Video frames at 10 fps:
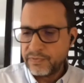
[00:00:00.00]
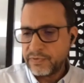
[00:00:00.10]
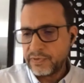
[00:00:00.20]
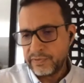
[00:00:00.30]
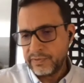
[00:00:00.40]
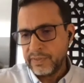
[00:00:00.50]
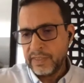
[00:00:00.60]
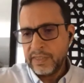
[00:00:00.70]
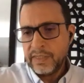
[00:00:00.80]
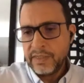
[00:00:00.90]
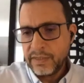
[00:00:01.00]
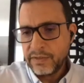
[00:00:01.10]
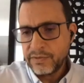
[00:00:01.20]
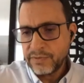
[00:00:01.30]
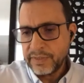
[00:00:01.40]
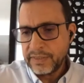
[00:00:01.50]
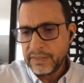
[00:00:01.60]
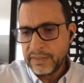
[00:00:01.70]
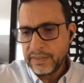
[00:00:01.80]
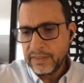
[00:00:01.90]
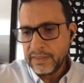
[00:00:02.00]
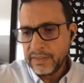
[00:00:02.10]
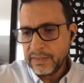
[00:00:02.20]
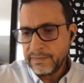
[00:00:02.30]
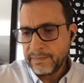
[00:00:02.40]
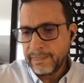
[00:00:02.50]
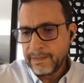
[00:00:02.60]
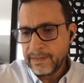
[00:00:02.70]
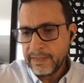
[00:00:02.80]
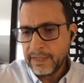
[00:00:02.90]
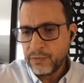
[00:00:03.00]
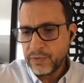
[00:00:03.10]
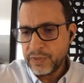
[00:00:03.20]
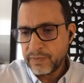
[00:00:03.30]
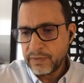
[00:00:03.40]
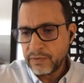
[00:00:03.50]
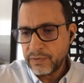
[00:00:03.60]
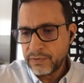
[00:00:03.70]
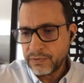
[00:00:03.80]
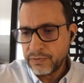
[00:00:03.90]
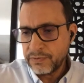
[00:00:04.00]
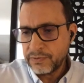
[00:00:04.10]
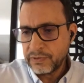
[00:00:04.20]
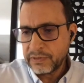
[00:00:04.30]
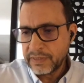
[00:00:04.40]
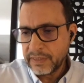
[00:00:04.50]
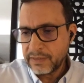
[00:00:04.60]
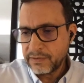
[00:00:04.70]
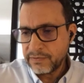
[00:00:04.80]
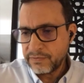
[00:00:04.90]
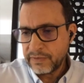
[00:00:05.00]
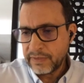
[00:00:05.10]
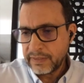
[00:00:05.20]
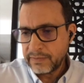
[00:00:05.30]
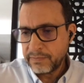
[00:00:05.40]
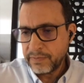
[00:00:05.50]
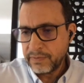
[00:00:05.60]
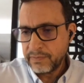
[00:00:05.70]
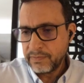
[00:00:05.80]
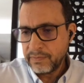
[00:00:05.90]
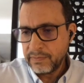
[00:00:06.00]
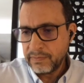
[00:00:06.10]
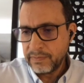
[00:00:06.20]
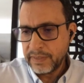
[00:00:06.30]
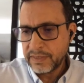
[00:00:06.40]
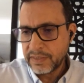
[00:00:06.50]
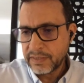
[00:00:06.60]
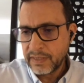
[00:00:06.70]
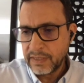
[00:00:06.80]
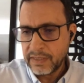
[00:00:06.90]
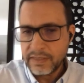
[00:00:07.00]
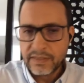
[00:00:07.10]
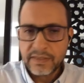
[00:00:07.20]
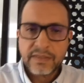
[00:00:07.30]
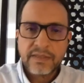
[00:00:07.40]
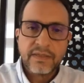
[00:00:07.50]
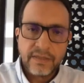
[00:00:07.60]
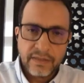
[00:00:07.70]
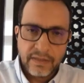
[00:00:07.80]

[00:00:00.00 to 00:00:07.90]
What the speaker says: for not only the language but also the content of like the basic science and the